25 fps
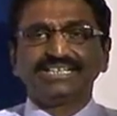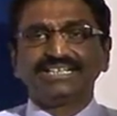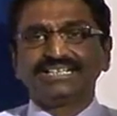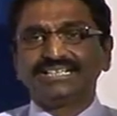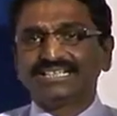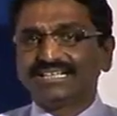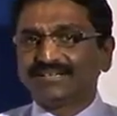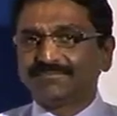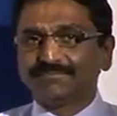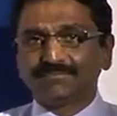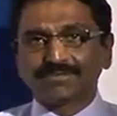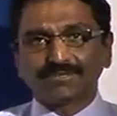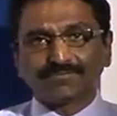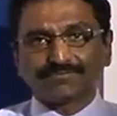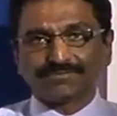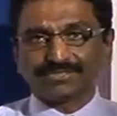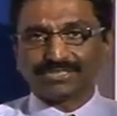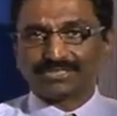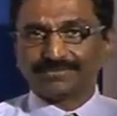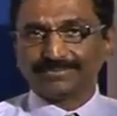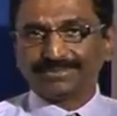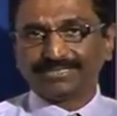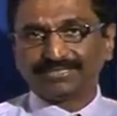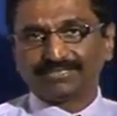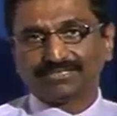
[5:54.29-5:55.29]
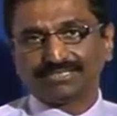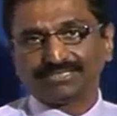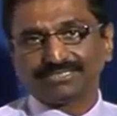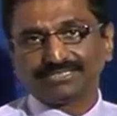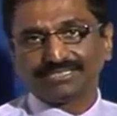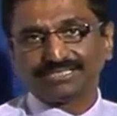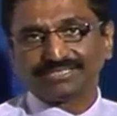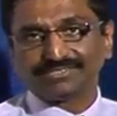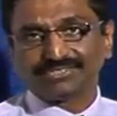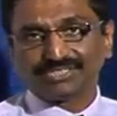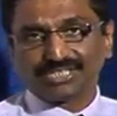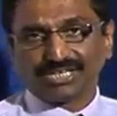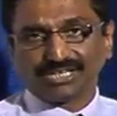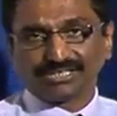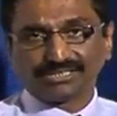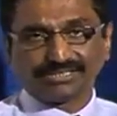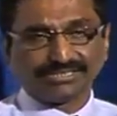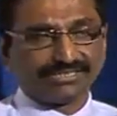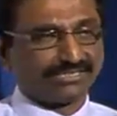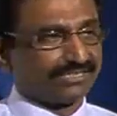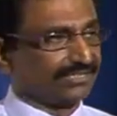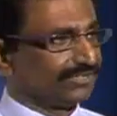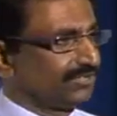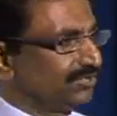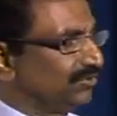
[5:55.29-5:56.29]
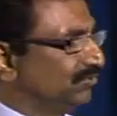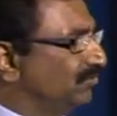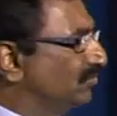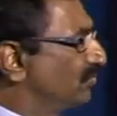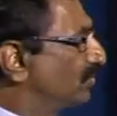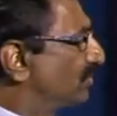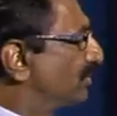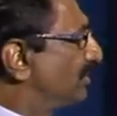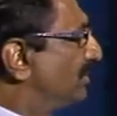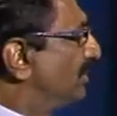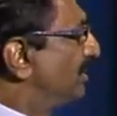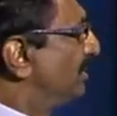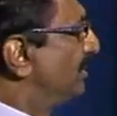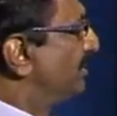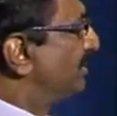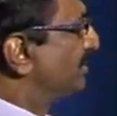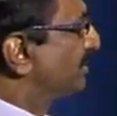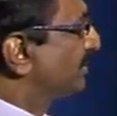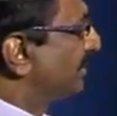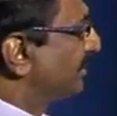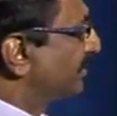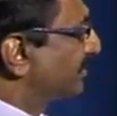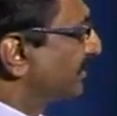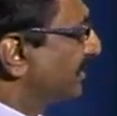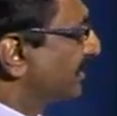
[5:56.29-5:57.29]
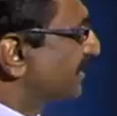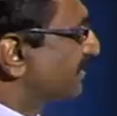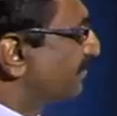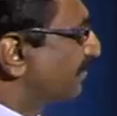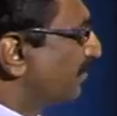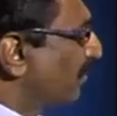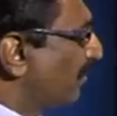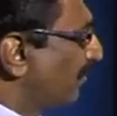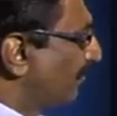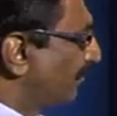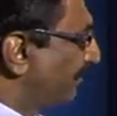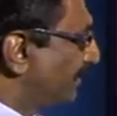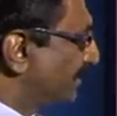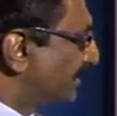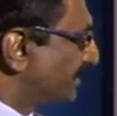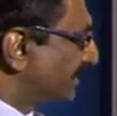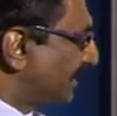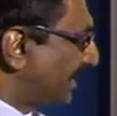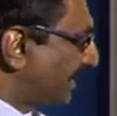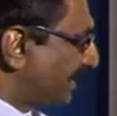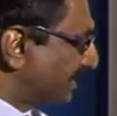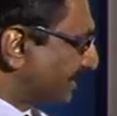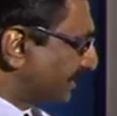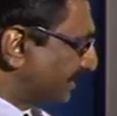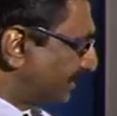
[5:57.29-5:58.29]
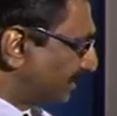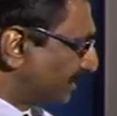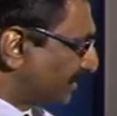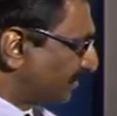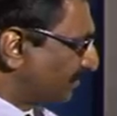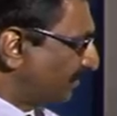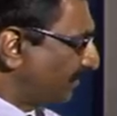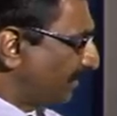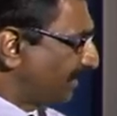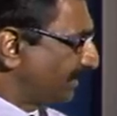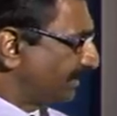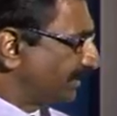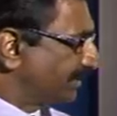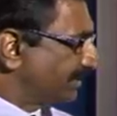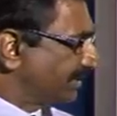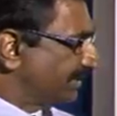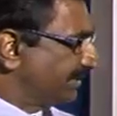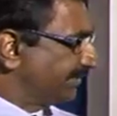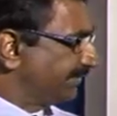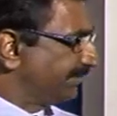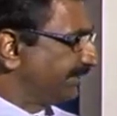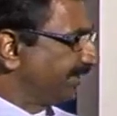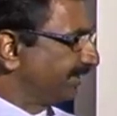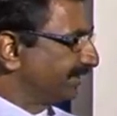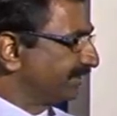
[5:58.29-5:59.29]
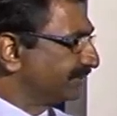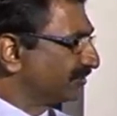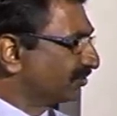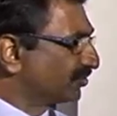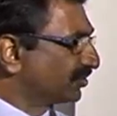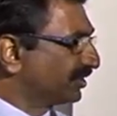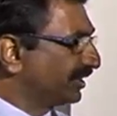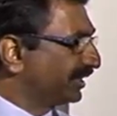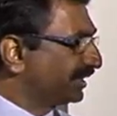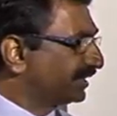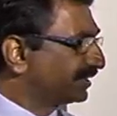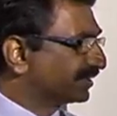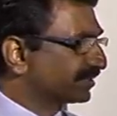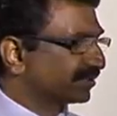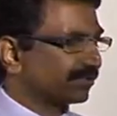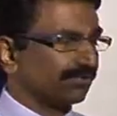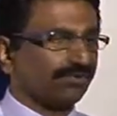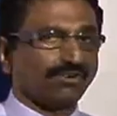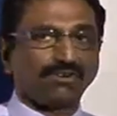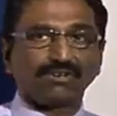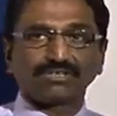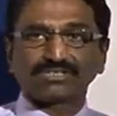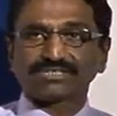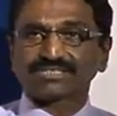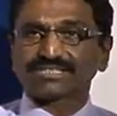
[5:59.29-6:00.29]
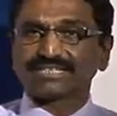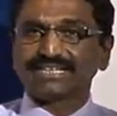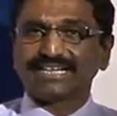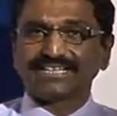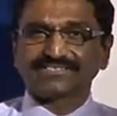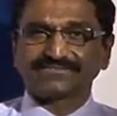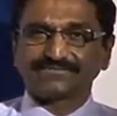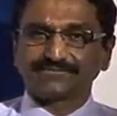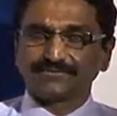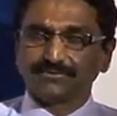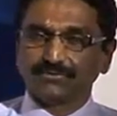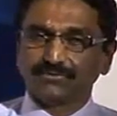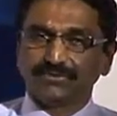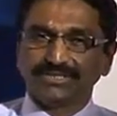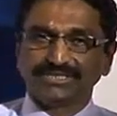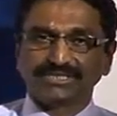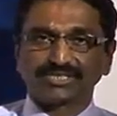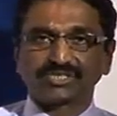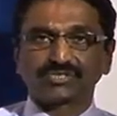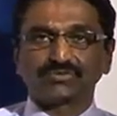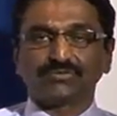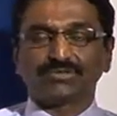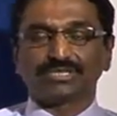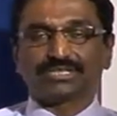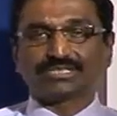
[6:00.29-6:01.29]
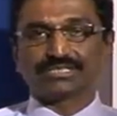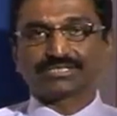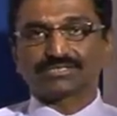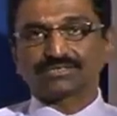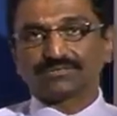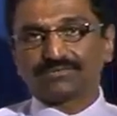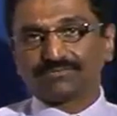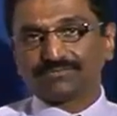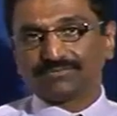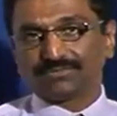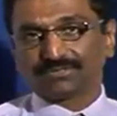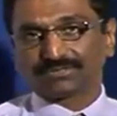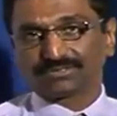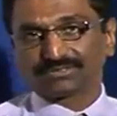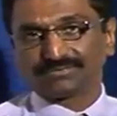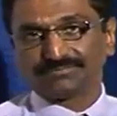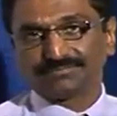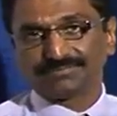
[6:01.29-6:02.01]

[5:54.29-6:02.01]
Number of terminologies, jargons are used such as profits, assets, funds, dividends, shares, costs, cash flow and so on and so forth.